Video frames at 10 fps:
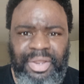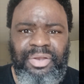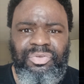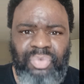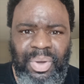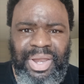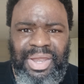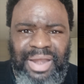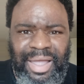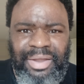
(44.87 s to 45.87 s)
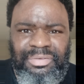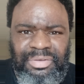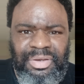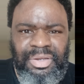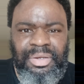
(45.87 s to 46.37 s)
in
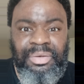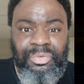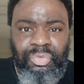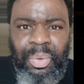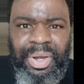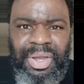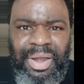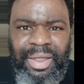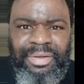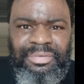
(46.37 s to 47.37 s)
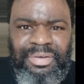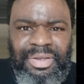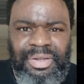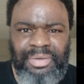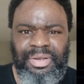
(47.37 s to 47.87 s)
2019,